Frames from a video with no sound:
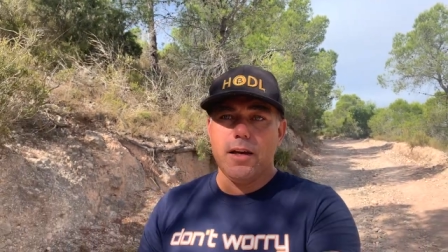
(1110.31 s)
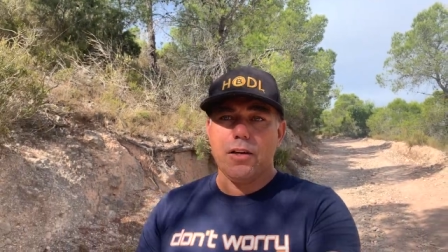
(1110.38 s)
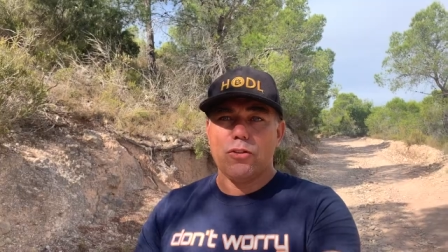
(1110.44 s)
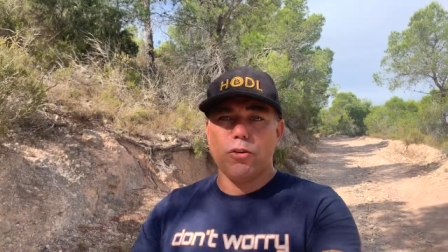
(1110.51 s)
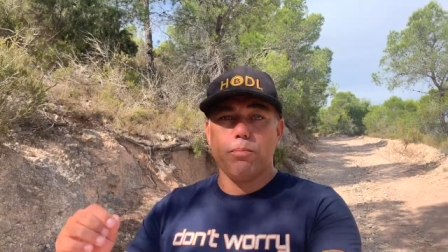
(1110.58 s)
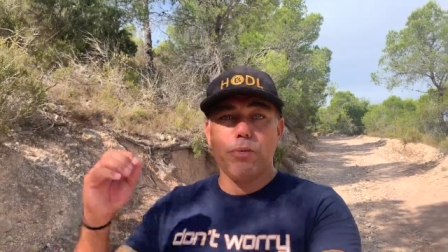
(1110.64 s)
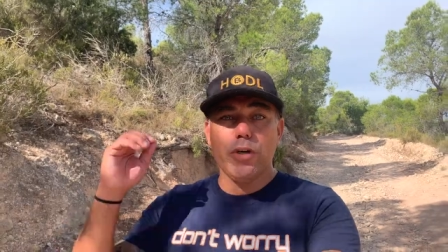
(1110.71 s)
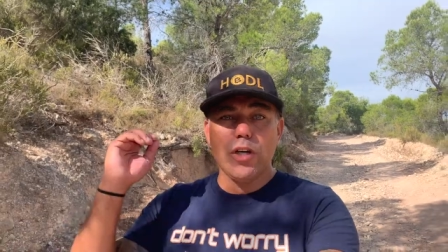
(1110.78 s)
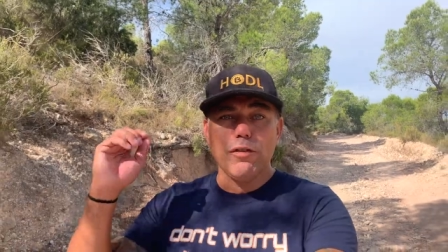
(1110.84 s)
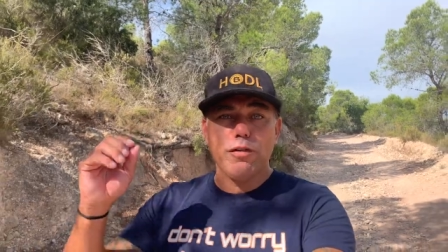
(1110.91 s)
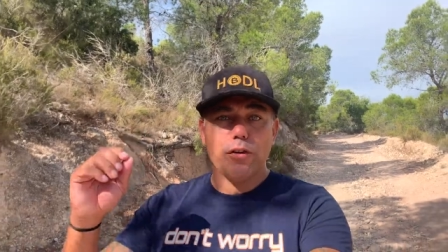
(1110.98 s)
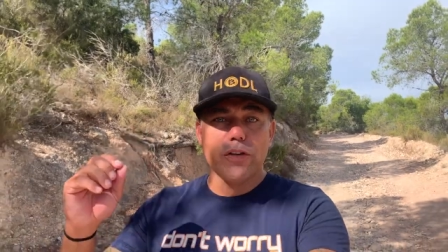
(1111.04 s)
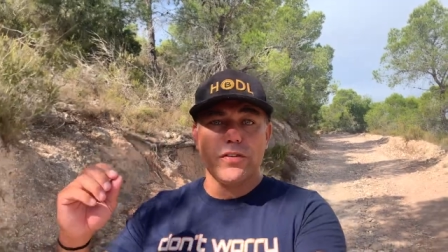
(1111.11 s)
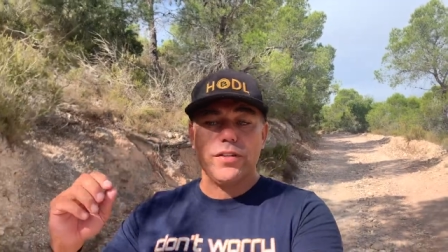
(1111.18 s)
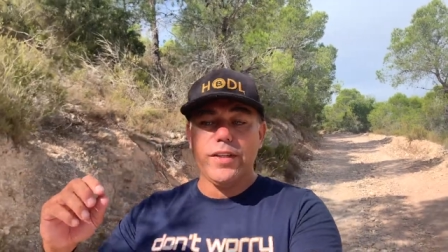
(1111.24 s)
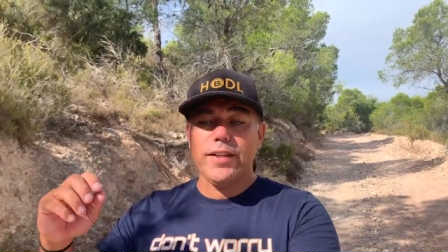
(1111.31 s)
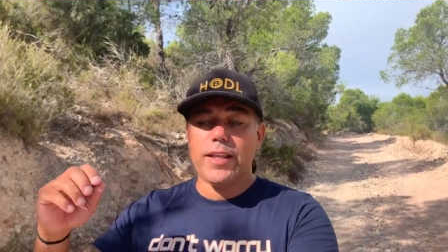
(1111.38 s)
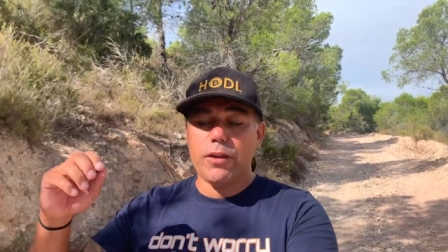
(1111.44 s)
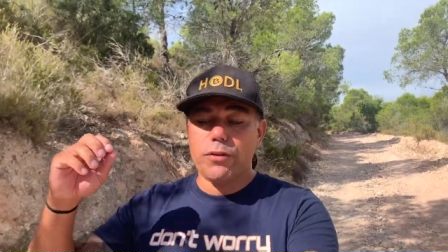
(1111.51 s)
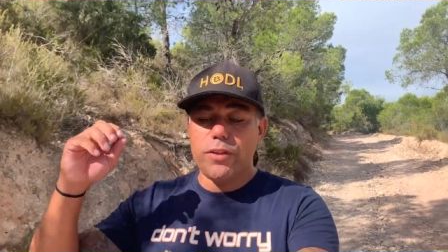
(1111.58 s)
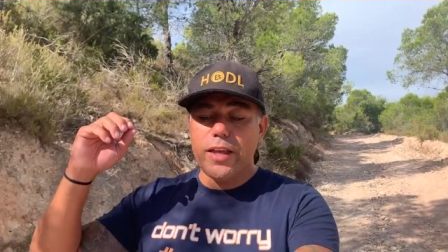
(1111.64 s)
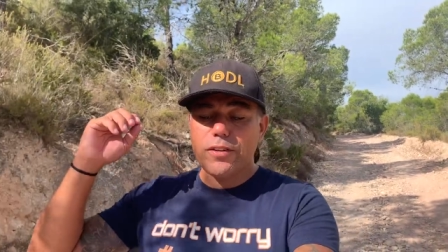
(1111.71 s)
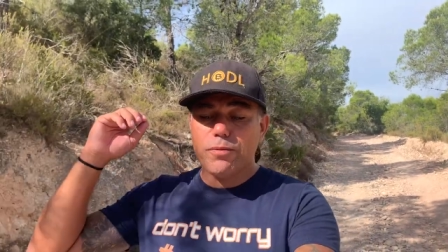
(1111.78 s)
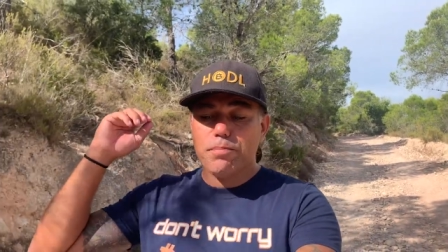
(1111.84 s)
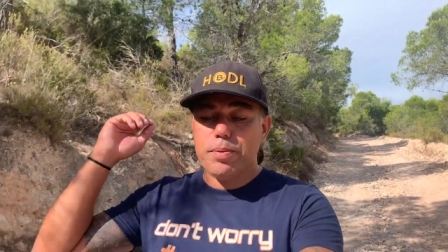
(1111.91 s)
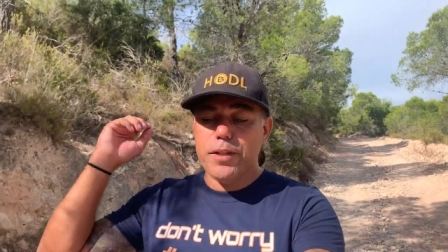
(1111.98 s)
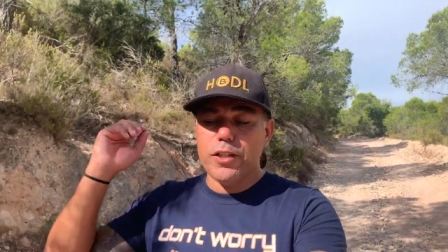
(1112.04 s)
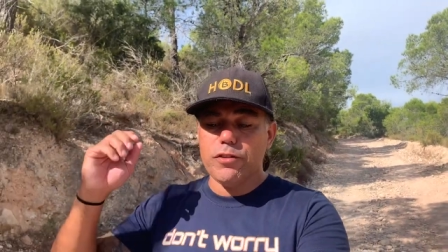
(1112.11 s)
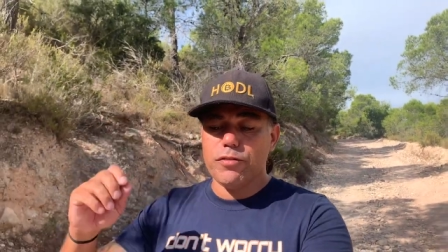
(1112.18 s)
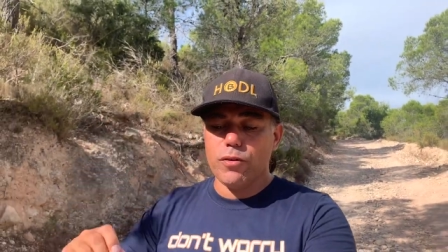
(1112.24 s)
So beautiful to see that there's
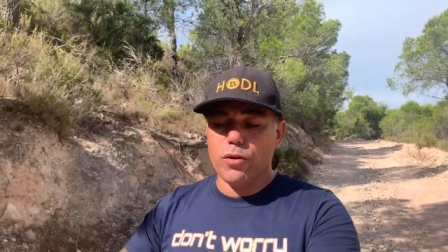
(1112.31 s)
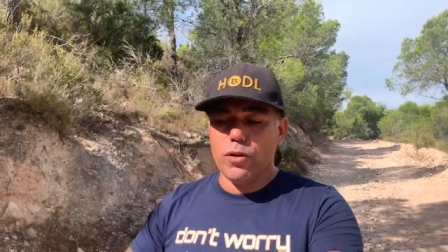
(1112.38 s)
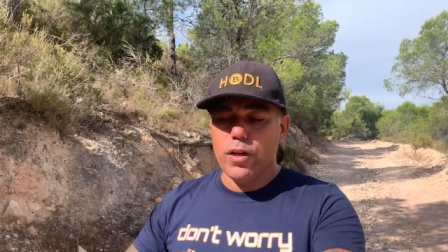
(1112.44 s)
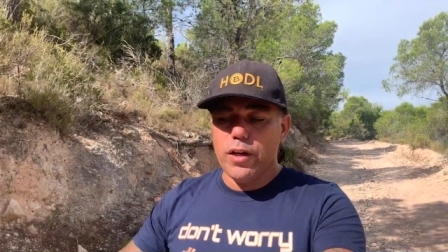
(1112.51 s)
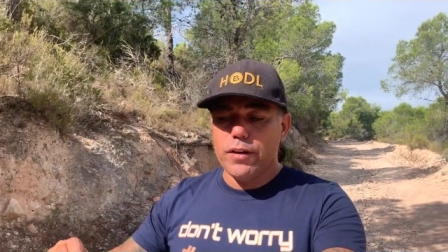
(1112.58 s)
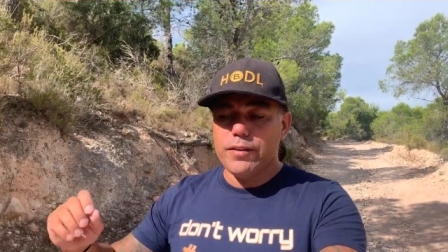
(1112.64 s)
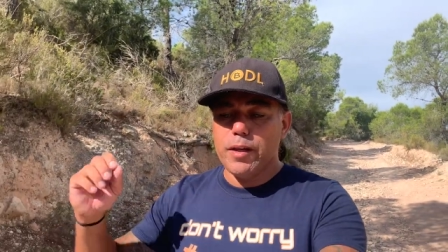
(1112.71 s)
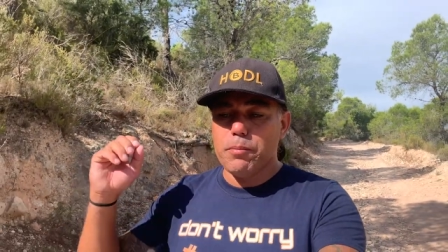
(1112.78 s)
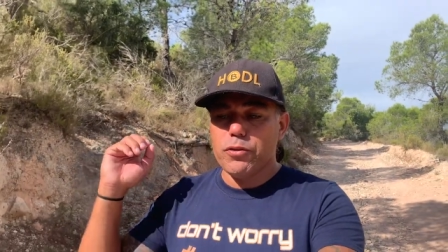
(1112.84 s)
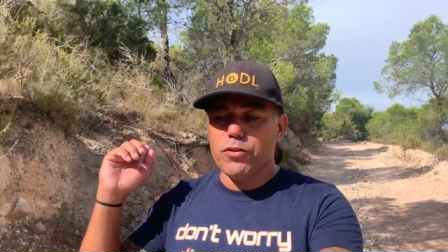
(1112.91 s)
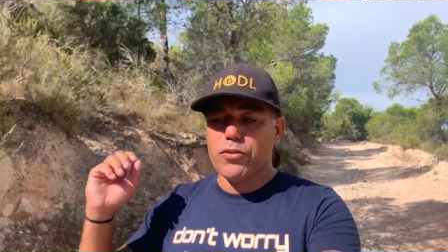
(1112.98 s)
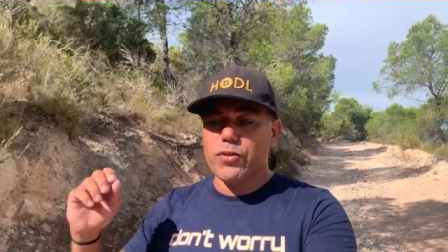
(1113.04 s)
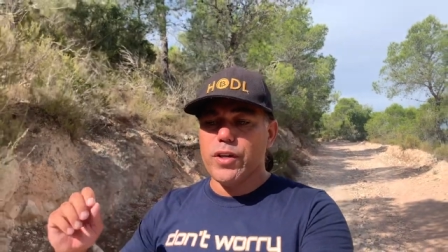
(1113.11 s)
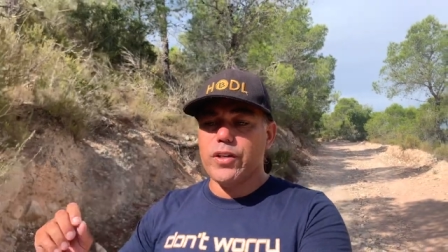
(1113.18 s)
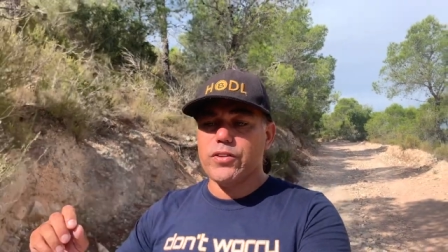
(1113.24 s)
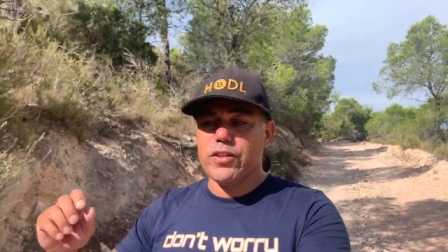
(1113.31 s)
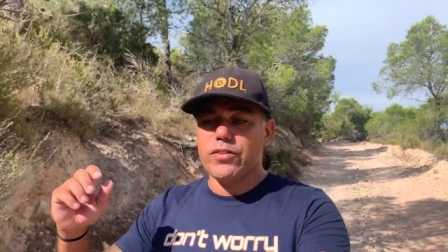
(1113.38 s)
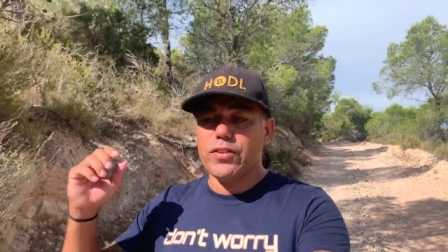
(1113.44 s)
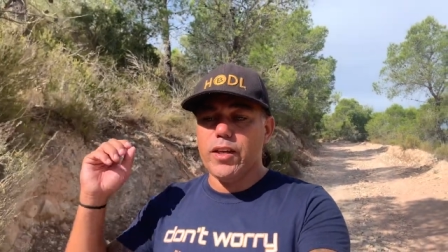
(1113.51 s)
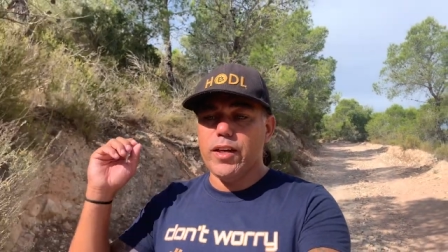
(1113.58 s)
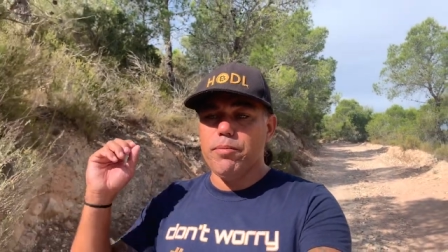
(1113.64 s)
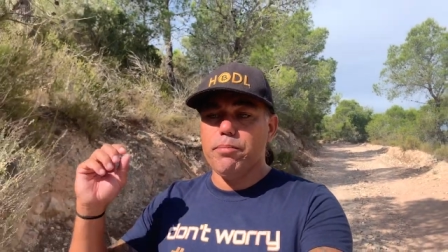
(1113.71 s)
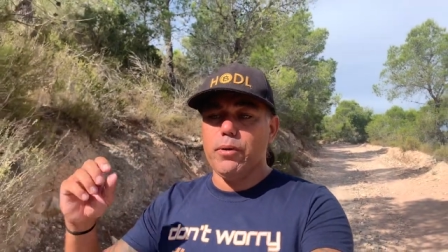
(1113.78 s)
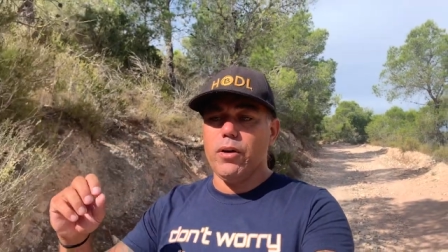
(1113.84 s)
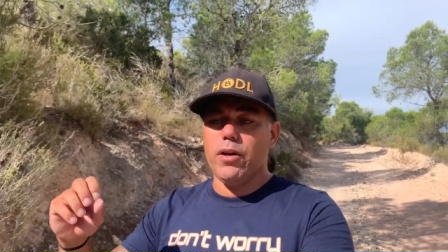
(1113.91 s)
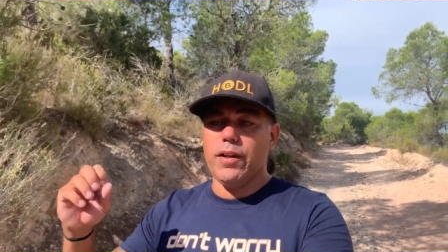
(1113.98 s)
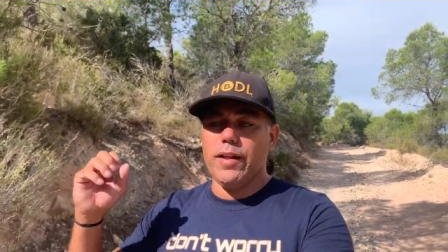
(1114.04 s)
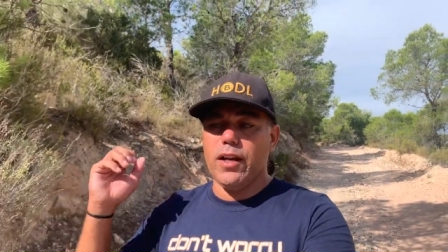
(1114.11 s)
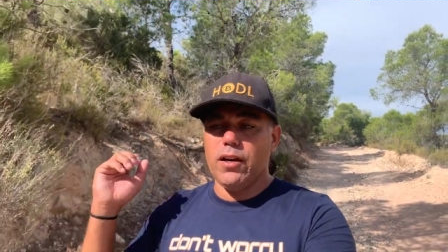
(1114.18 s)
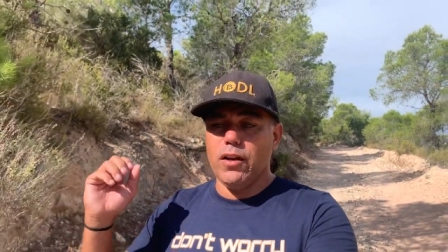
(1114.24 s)
peaceful demonstrations in
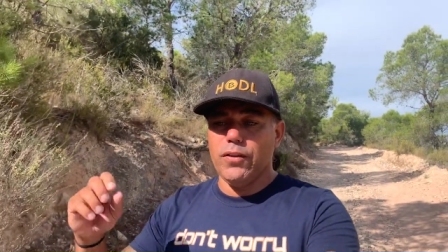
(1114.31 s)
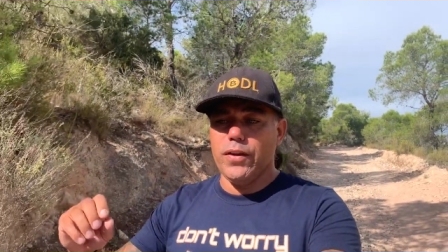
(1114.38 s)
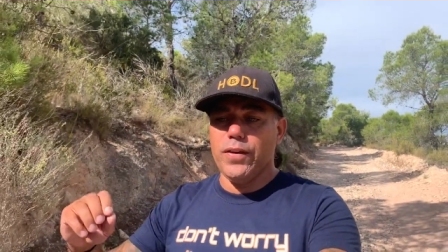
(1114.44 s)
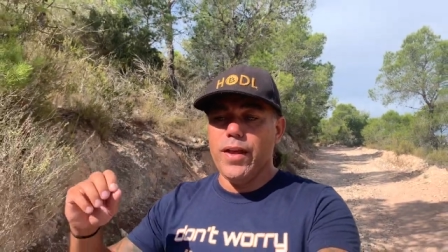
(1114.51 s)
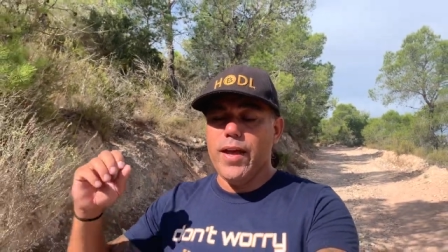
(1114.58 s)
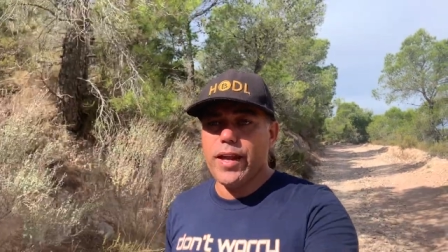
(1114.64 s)
Berlin and London,